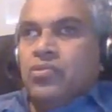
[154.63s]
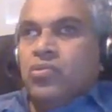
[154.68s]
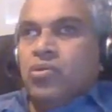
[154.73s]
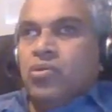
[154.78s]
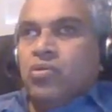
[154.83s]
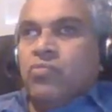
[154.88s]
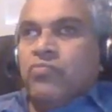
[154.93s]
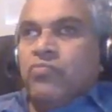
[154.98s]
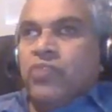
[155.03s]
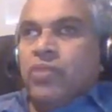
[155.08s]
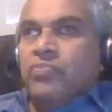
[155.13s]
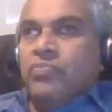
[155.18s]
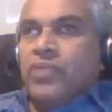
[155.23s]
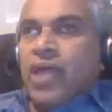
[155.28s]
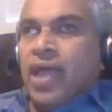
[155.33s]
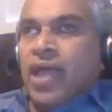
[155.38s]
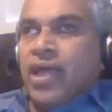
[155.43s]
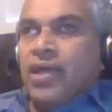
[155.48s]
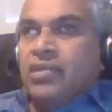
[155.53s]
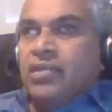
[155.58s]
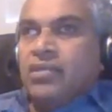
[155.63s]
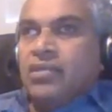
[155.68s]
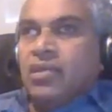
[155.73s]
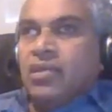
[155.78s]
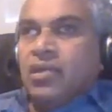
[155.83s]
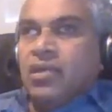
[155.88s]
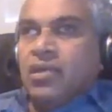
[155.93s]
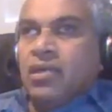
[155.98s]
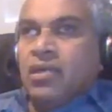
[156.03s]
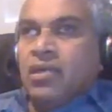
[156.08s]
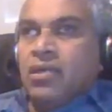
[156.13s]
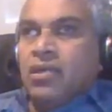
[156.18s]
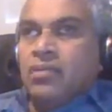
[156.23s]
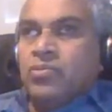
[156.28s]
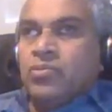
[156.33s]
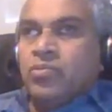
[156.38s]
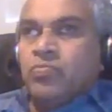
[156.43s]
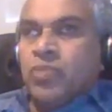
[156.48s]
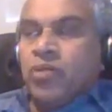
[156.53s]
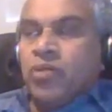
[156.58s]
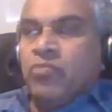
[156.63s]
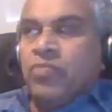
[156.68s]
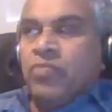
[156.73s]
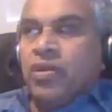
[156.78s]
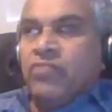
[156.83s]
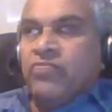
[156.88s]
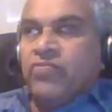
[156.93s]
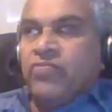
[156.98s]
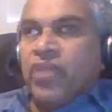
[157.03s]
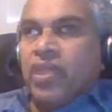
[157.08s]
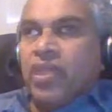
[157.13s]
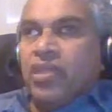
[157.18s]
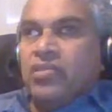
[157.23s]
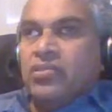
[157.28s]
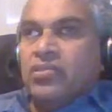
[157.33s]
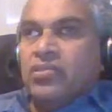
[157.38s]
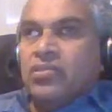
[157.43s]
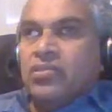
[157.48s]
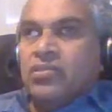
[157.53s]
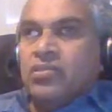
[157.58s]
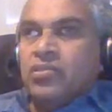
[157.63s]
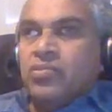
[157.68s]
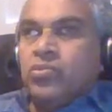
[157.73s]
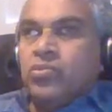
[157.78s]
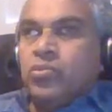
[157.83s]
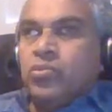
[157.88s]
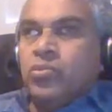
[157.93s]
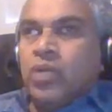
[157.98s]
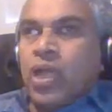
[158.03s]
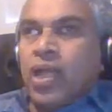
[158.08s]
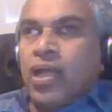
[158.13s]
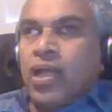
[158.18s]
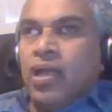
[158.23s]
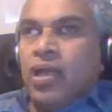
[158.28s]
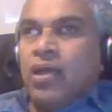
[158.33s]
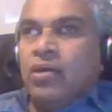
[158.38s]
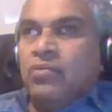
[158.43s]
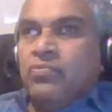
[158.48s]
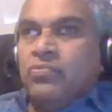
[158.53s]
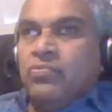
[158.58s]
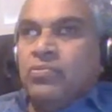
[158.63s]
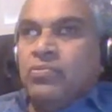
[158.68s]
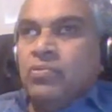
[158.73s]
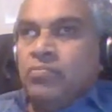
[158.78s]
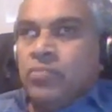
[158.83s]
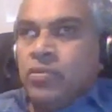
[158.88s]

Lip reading: So from that superlunar phase, we have